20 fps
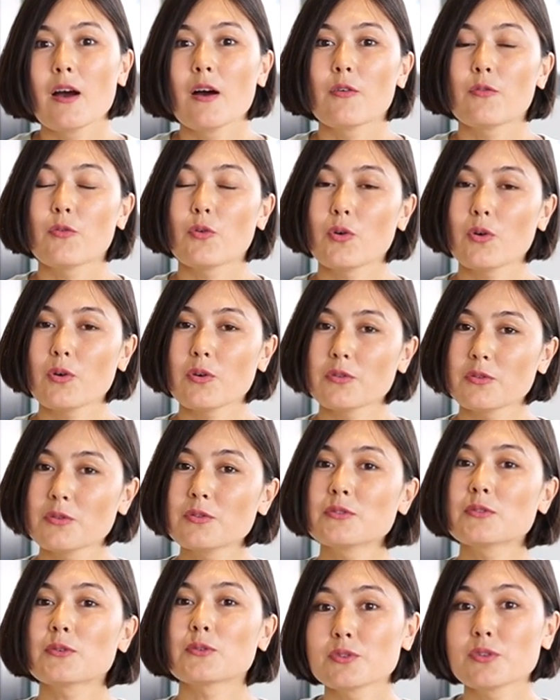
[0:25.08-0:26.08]
For
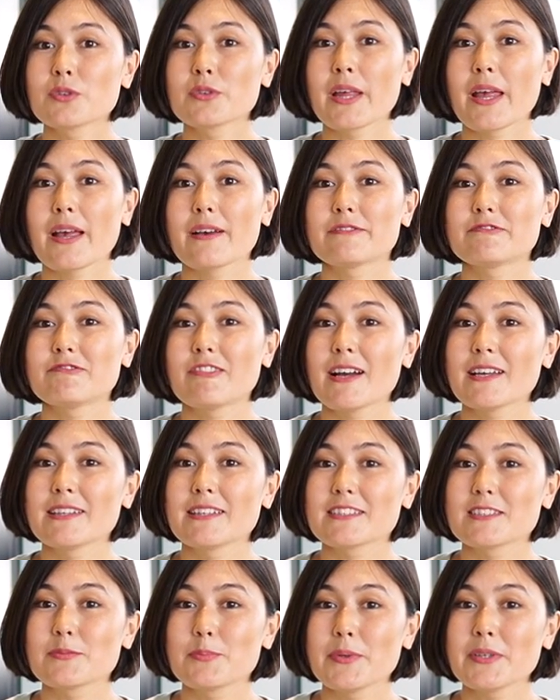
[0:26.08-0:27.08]
those who don't have
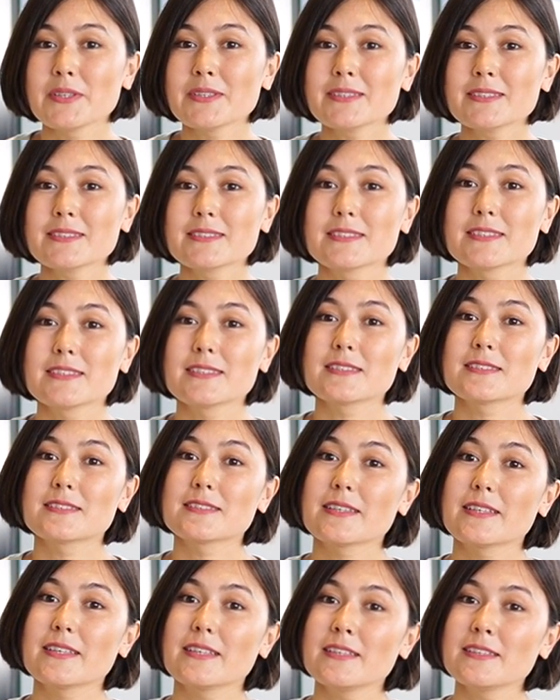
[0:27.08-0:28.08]
flying experience, this
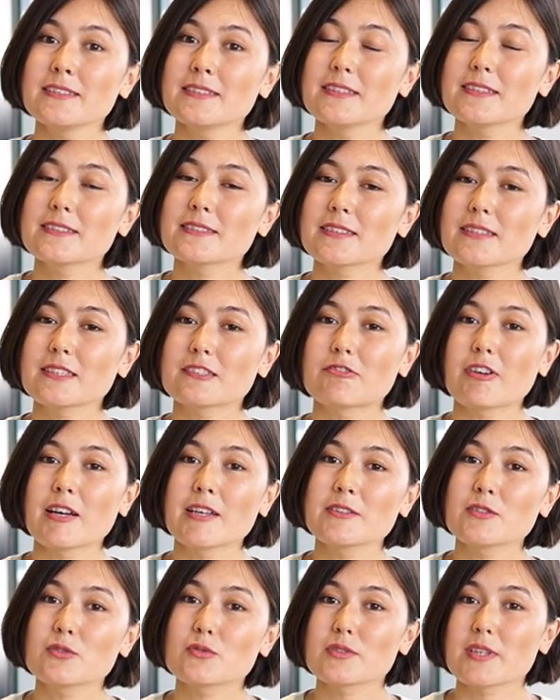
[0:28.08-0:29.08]
is the easiest
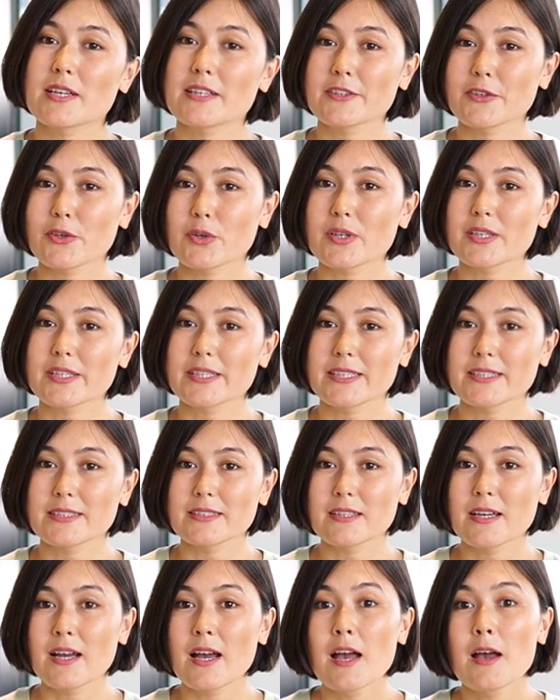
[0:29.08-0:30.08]
airline to start your
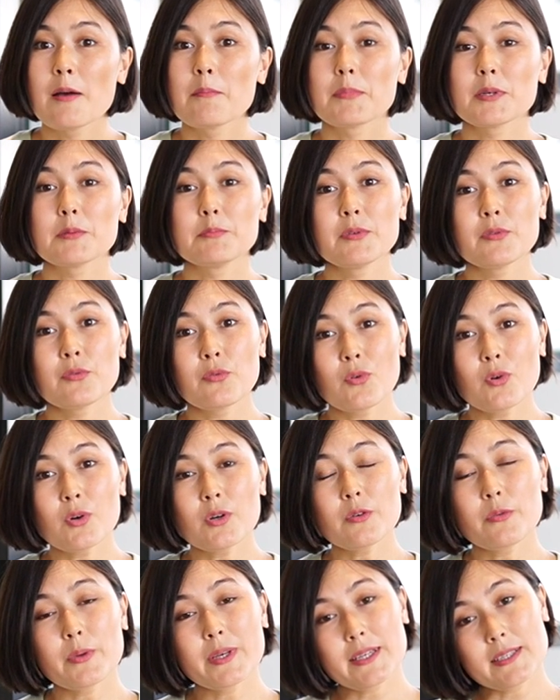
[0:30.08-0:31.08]
career. But
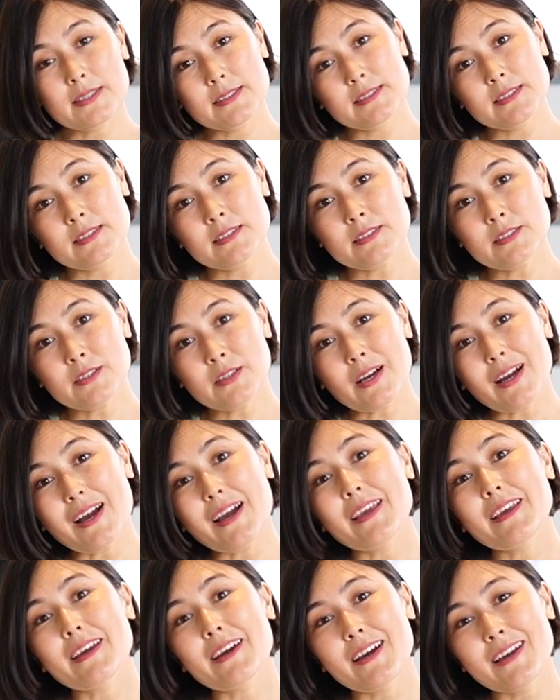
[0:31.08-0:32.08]
before we continue,
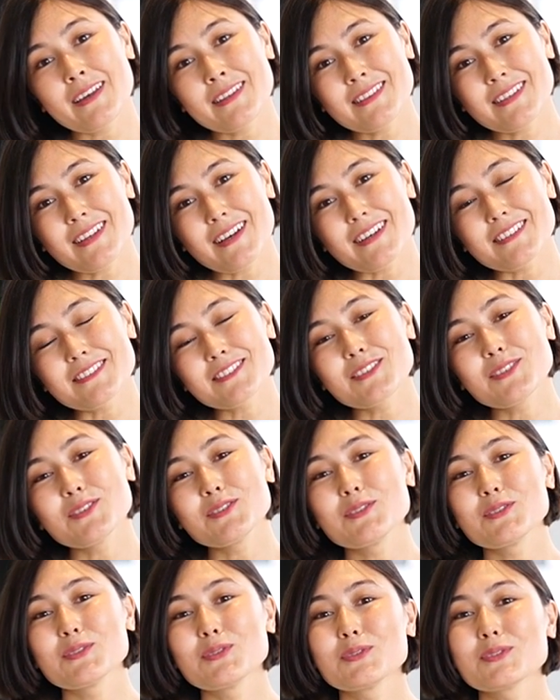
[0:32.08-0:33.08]
I kindly ask
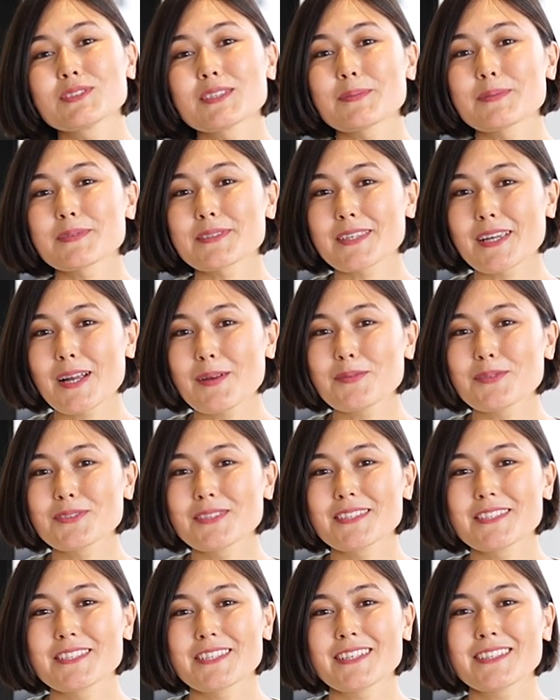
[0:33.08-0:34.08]
you to subscribe to
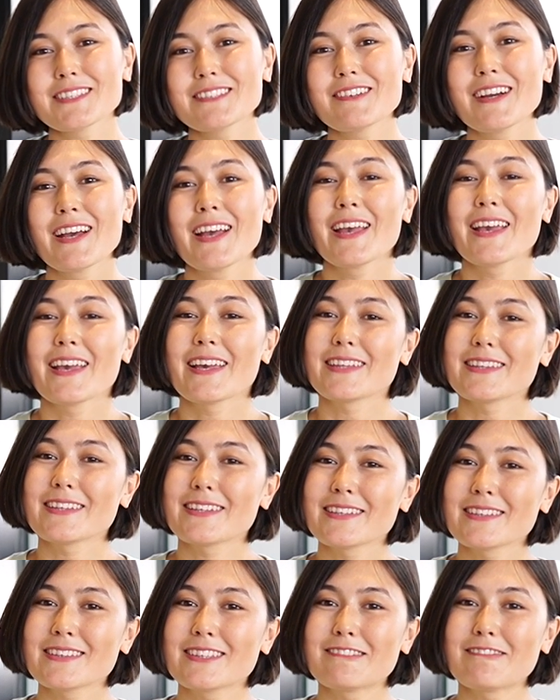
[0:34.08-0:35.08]
the channel
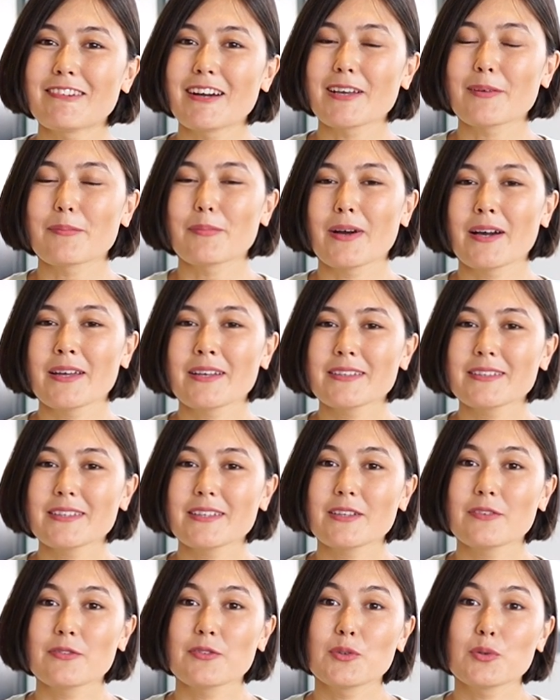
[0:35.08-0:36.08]
and hit the like
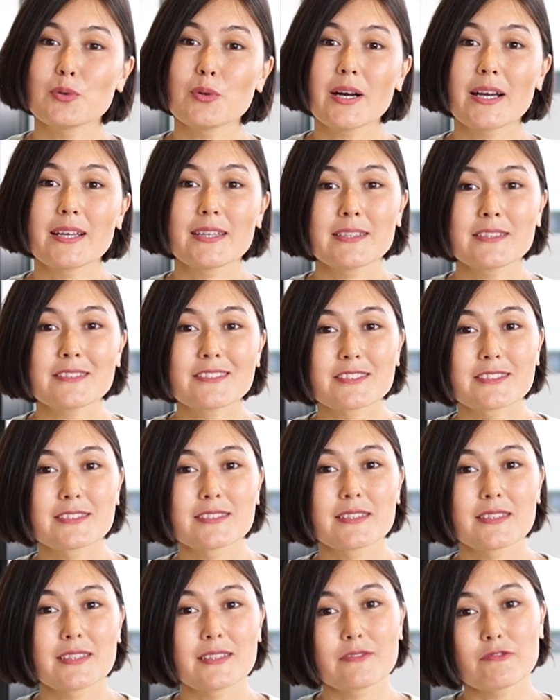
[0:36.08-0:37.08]
button if you are
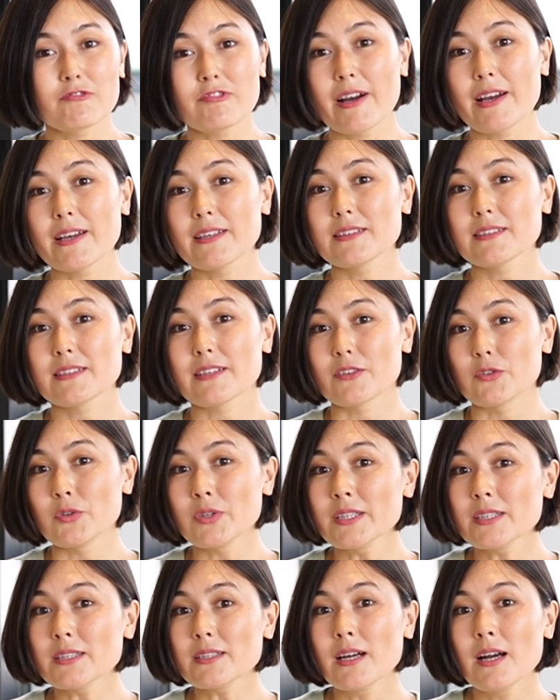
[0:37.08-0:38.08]
interested in flying
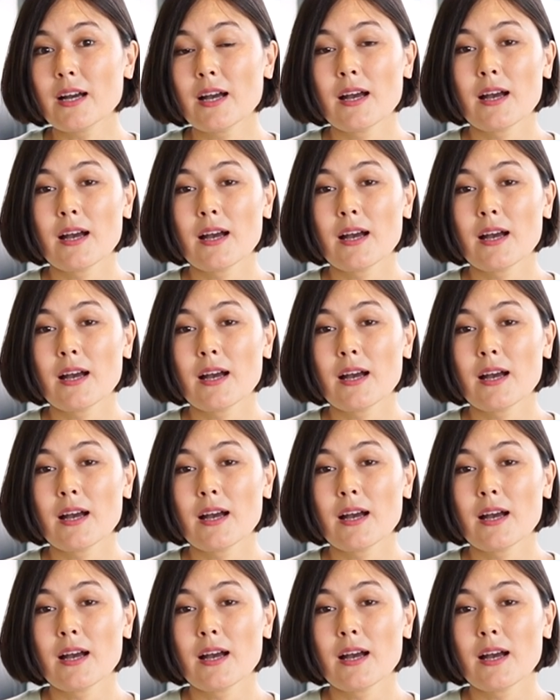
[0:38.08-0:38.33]
career.